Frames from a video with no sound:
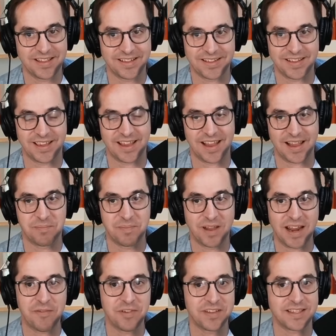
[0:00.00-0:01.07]
Yeah, but
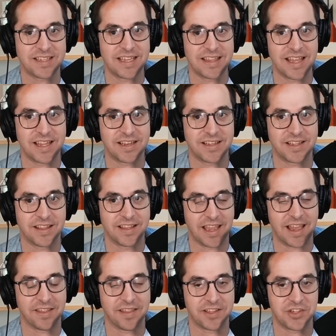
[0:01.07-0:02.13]
every scene that
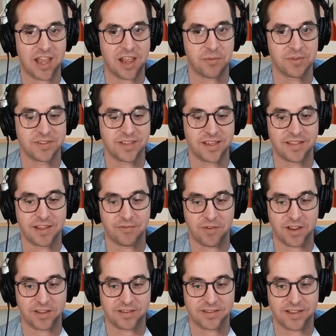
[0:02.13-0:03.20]
yeah that Jack was in, that
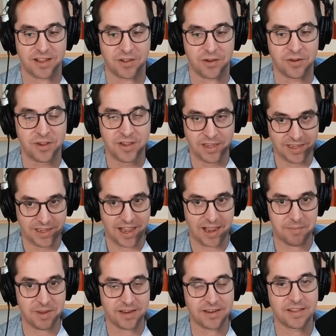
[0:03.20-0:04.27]
Frank Costello, I
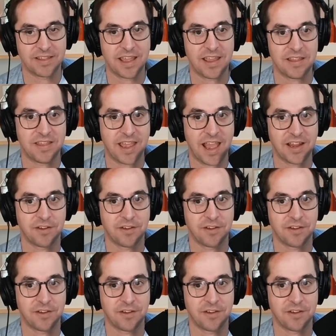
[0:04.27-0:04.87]
mean, they they had to